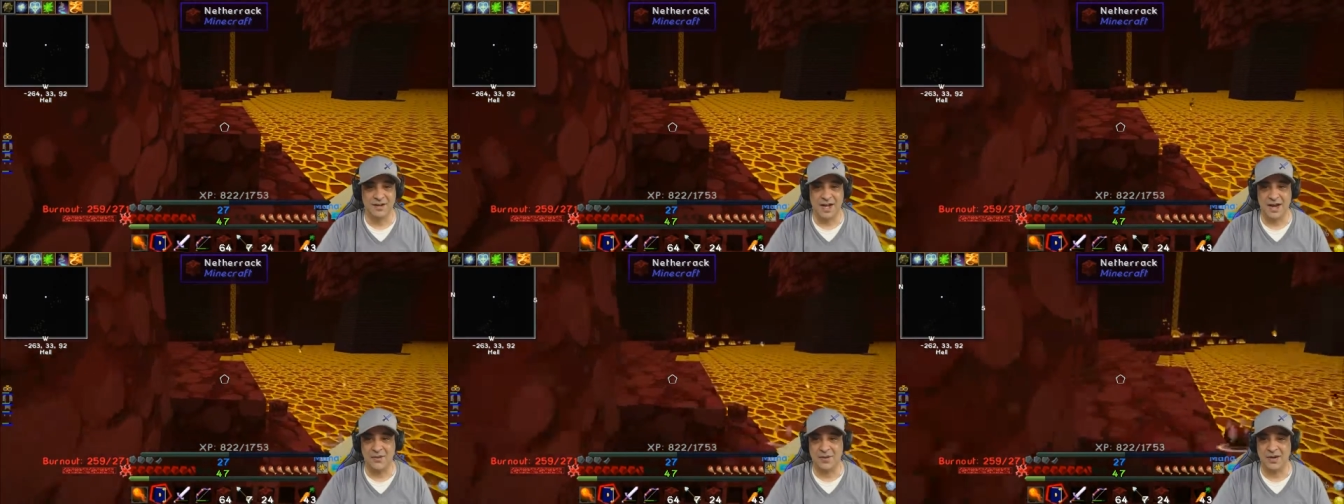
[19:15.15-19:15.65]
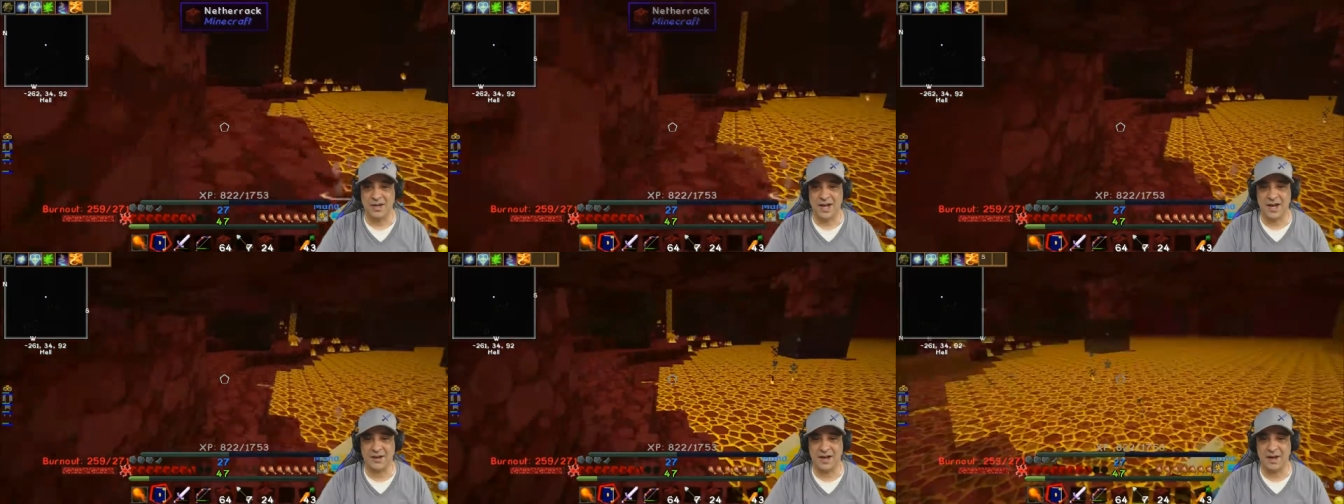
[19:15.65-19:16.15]
I don't want
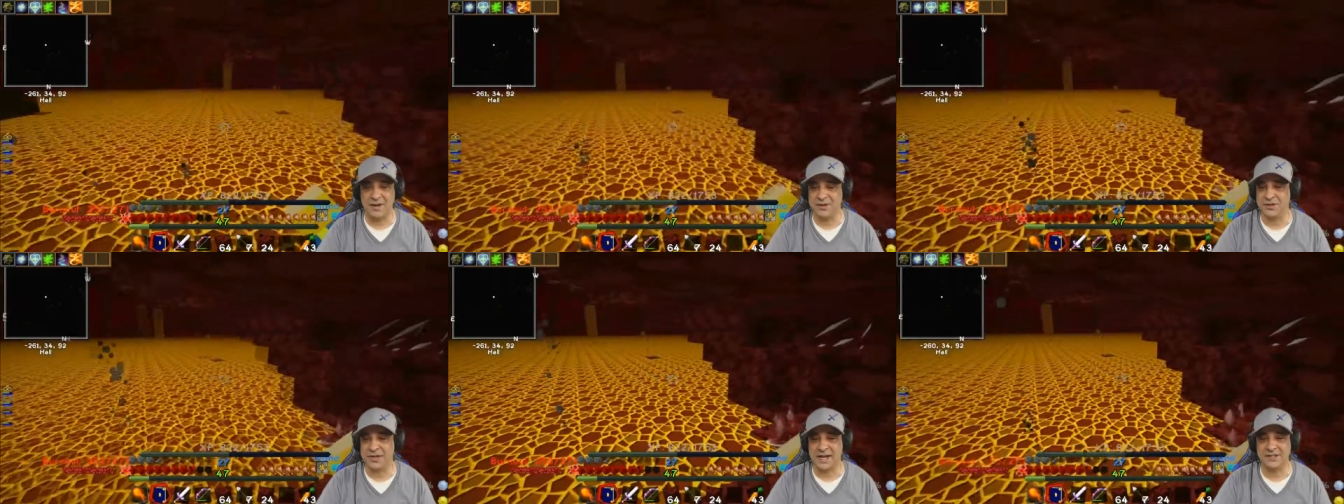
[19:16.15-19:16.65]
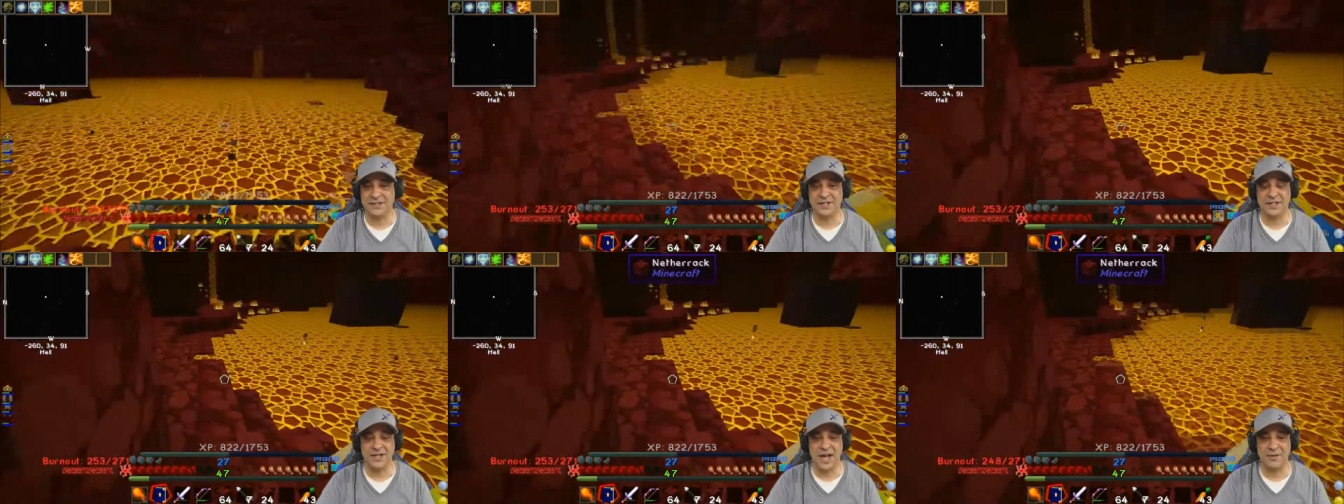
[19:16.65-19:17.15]
to. You guys
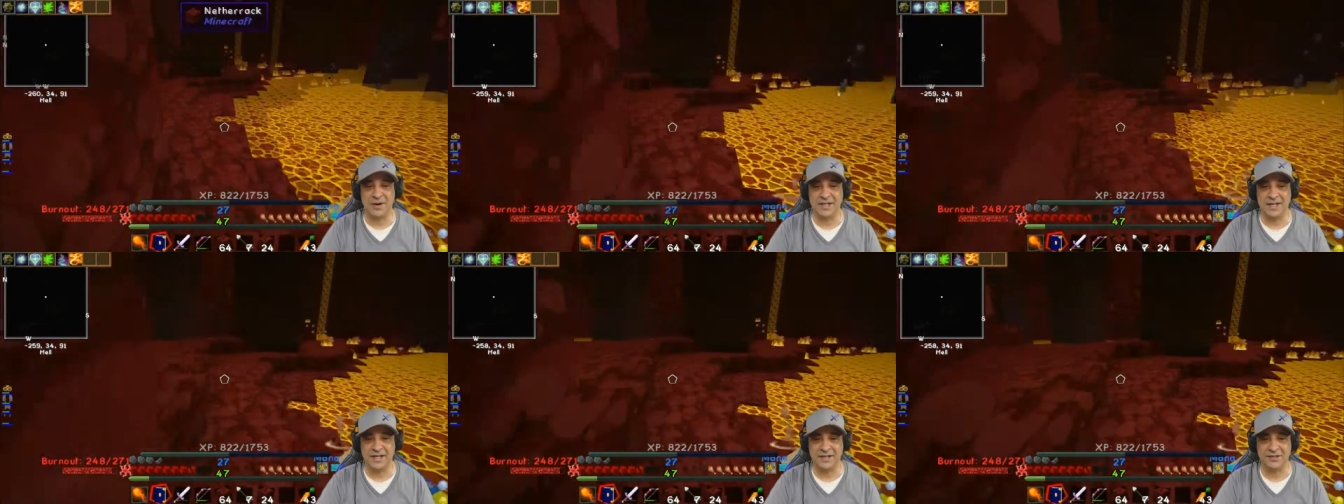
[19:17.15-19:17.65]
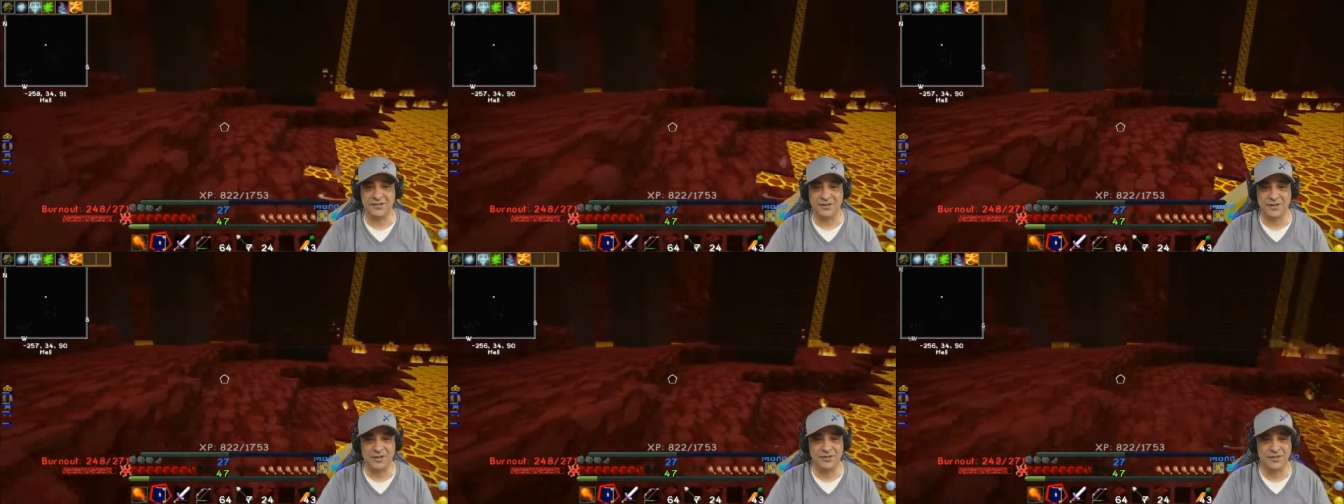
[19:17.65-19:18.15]
seen how I did it,
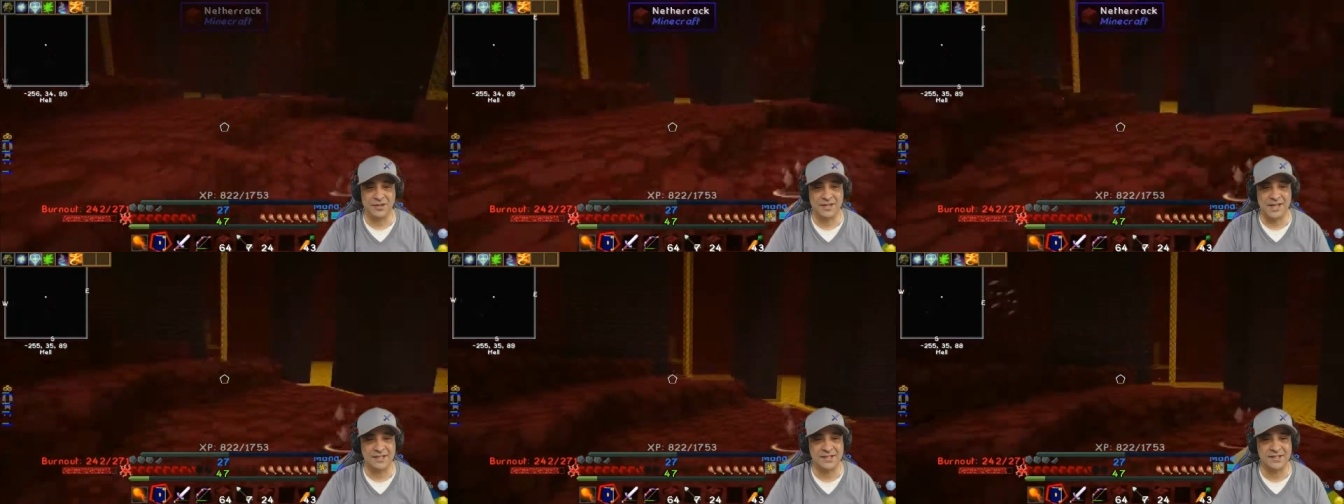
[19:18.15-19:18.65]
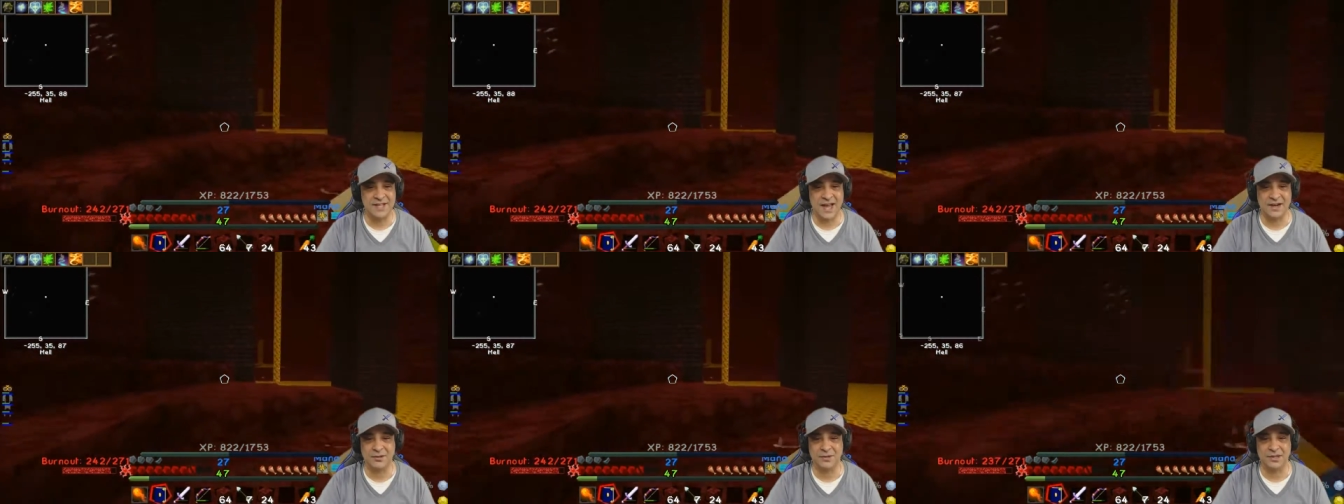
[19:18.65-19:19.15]
so that's that's
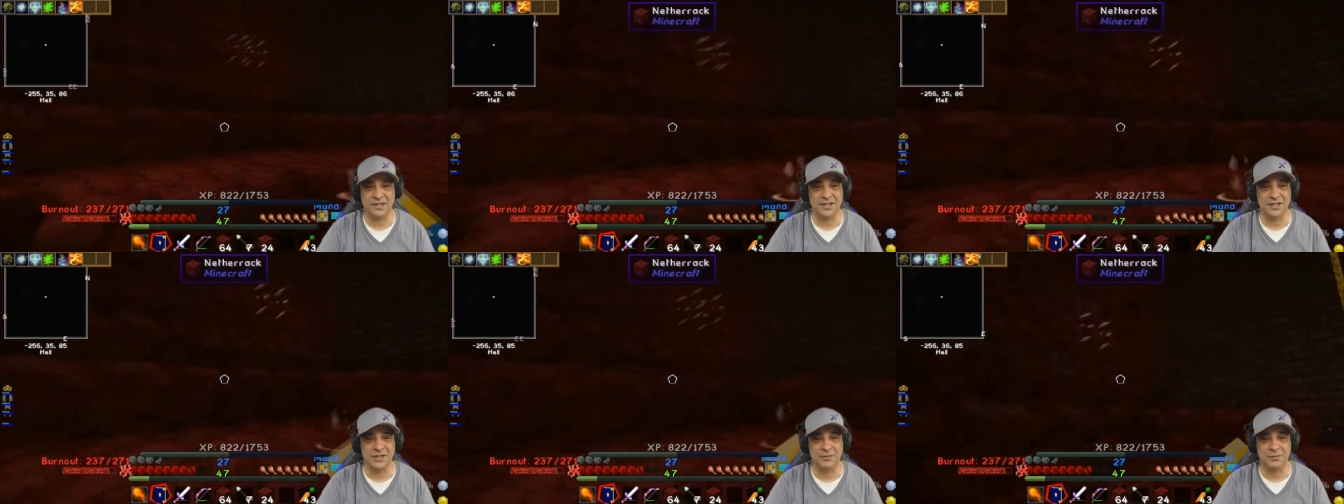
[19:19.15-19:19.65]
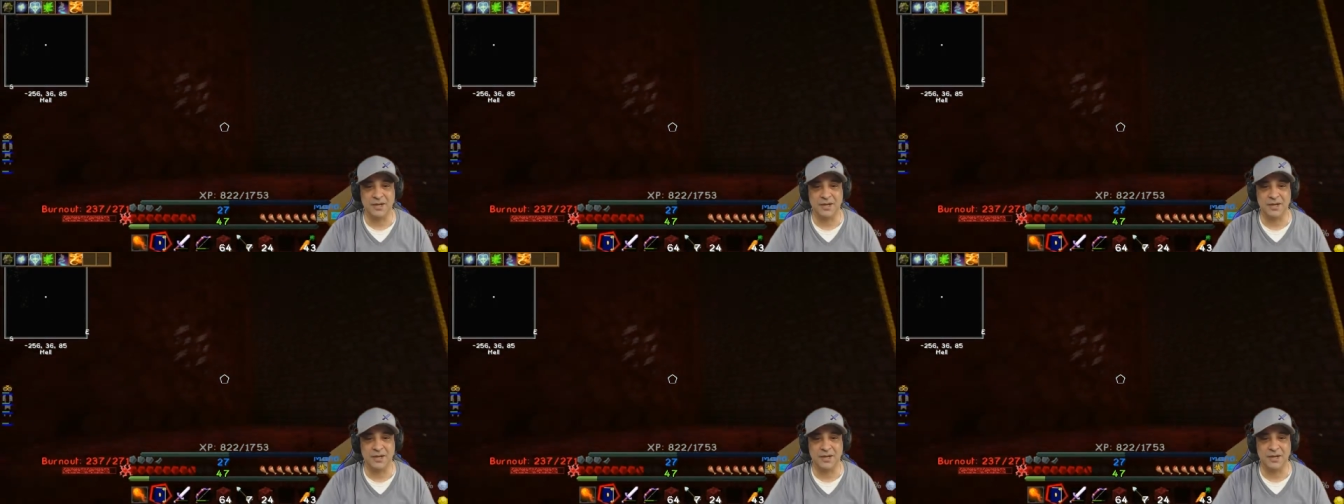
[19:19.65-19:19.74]
exactly what I'm going to do.